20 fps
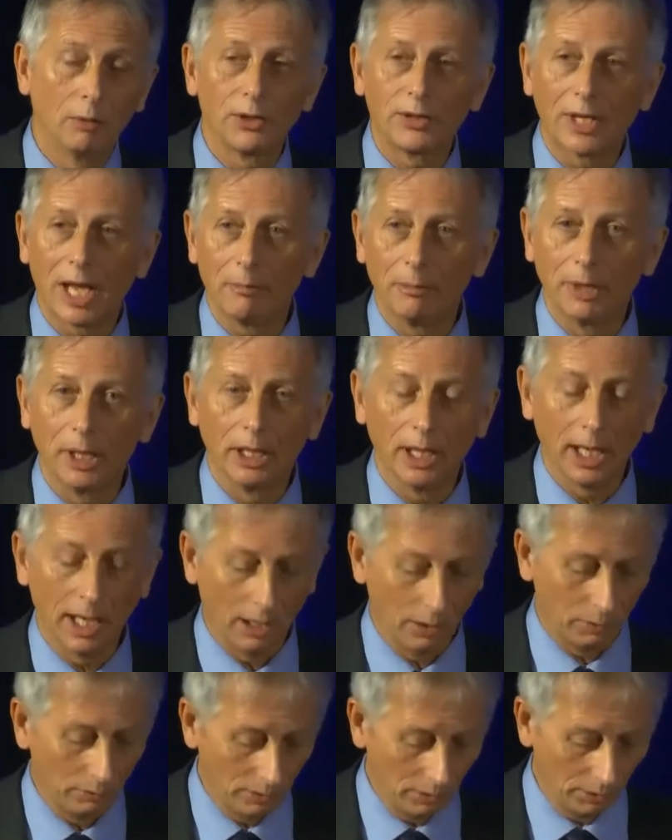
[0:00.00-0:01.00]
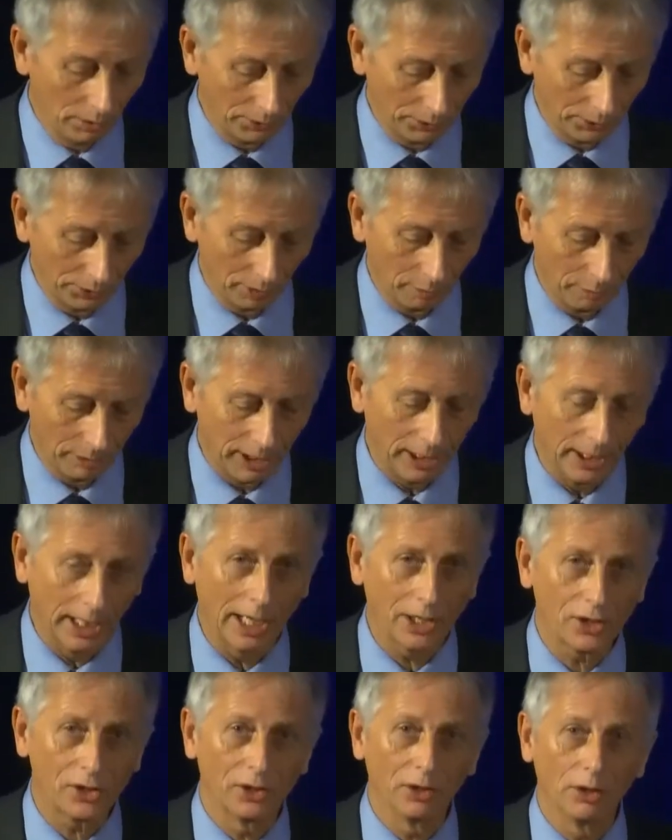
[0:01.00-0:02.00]
happening now on European
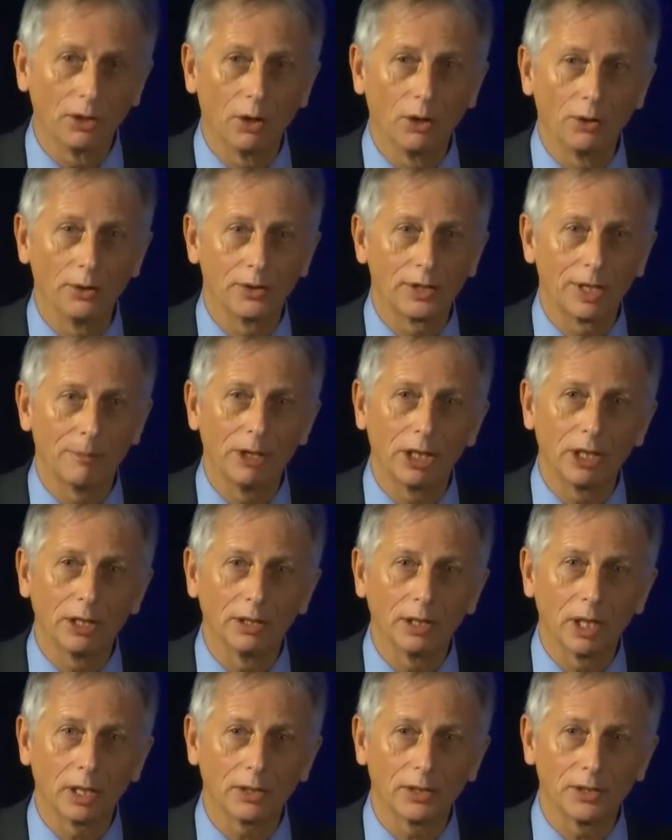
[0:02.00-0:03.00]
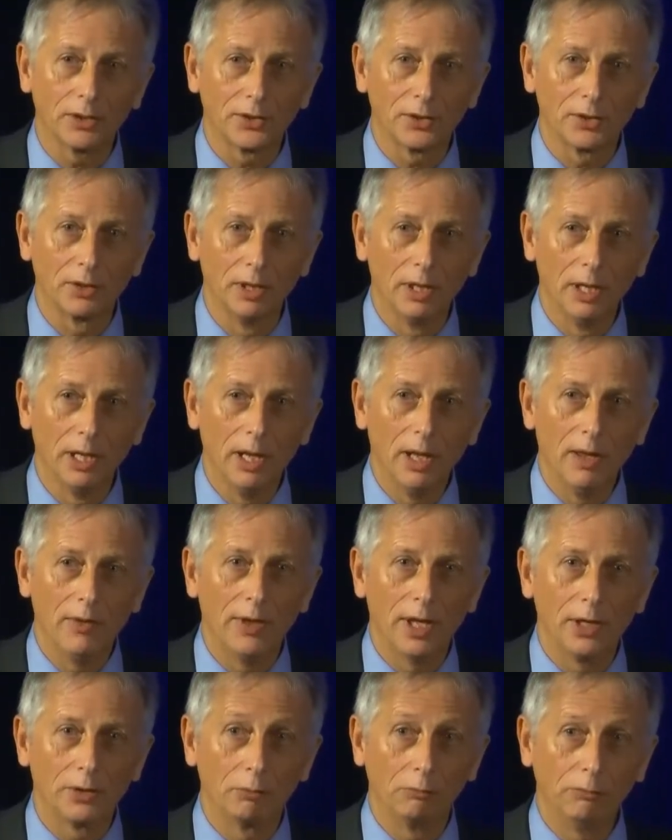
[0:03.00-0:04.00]
action on semiconductors.
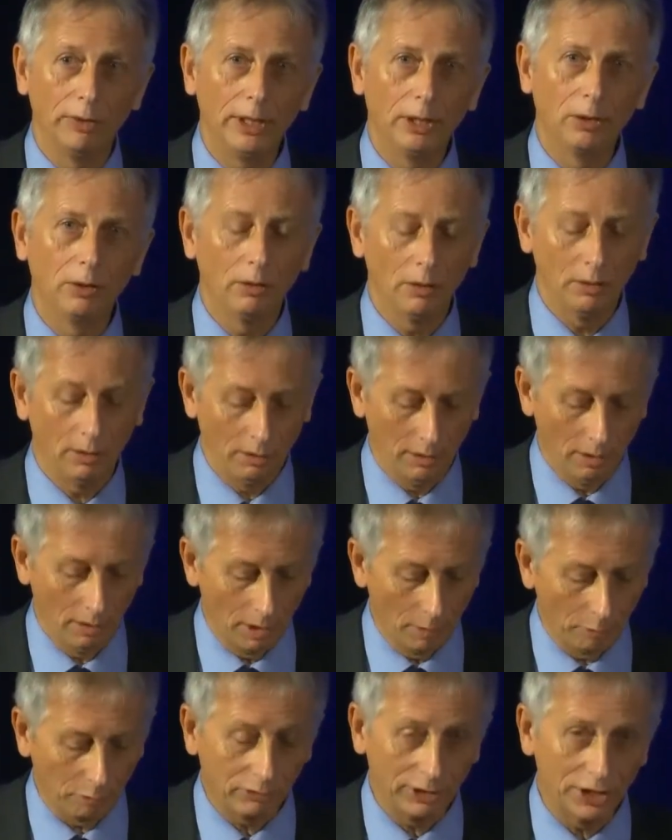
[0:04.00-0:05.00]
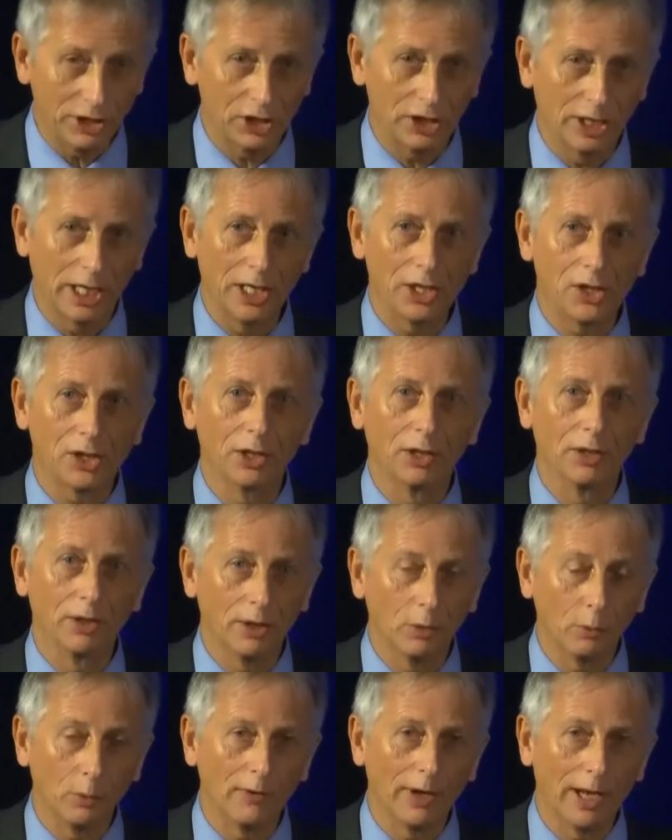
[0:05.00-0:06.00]
There's a real appreciation
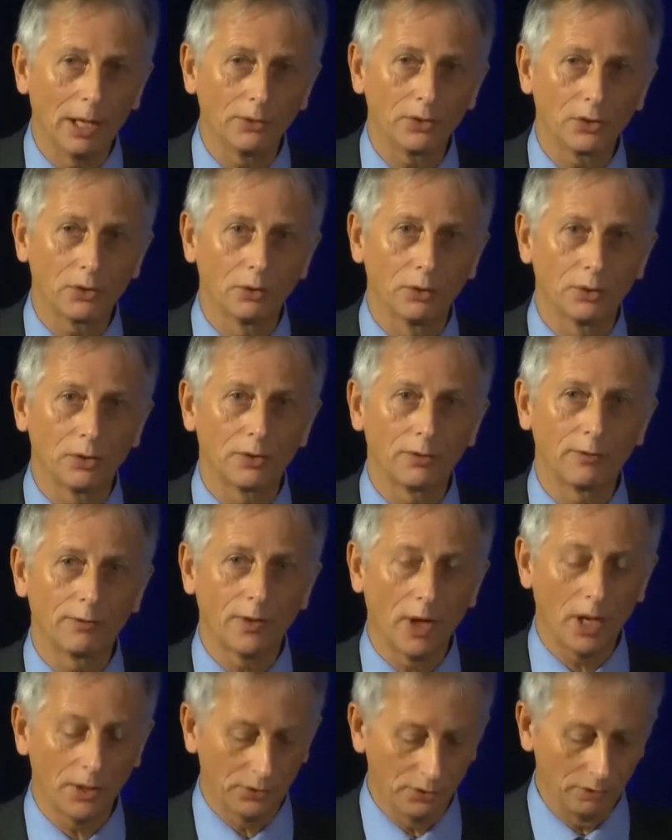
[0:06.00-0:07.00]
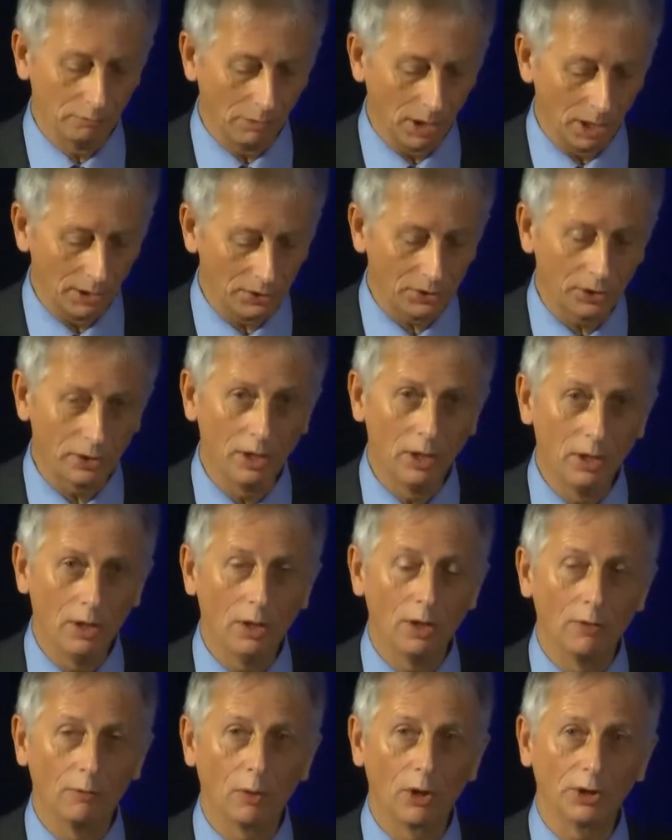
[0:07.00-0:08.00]
that we've outsourced far too much
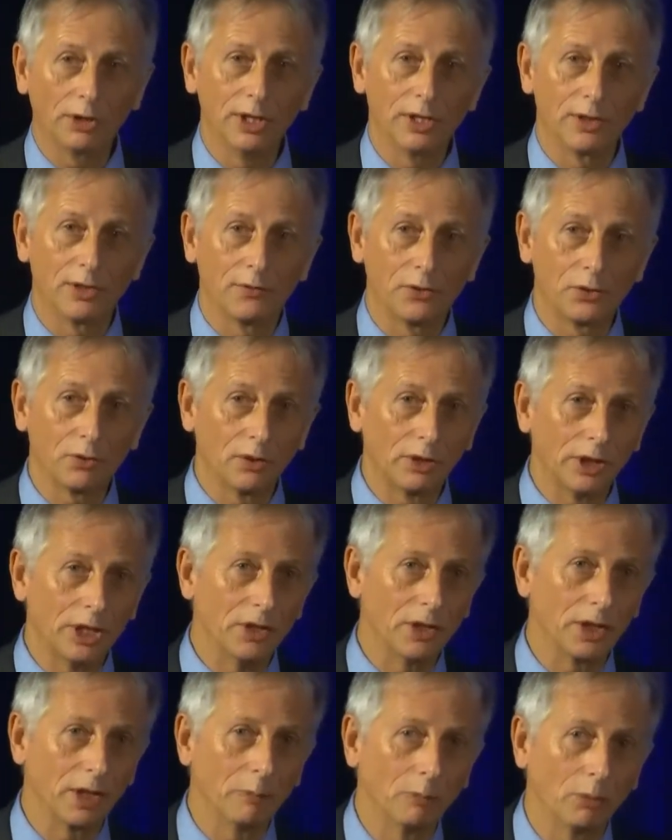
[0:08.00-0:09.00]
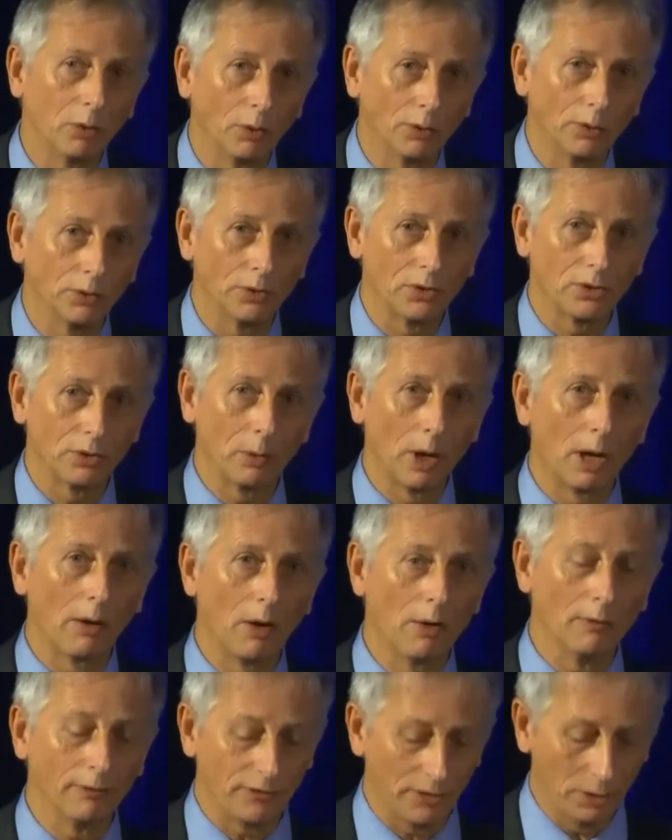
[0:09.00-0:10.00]
of what is of strategic importance to our
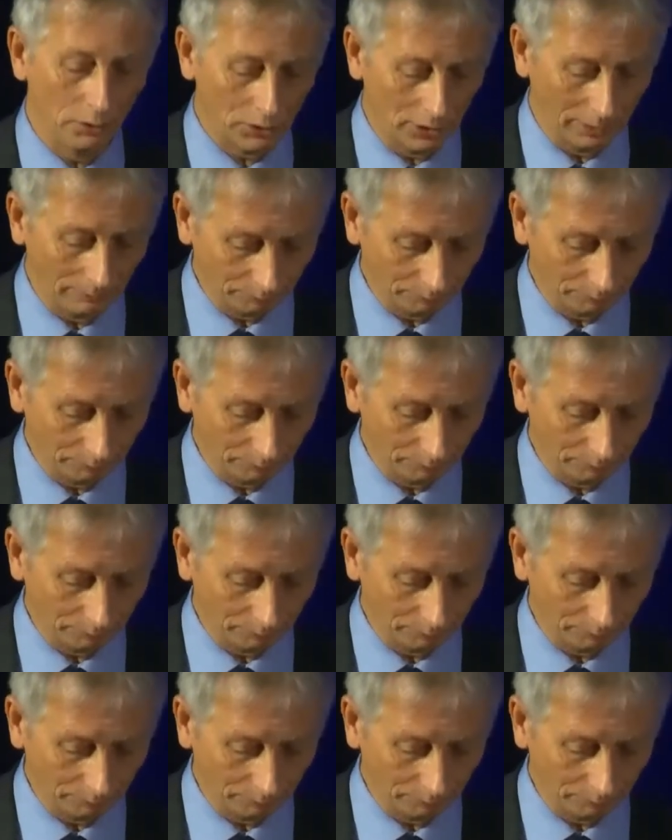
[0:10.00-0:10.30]
own future.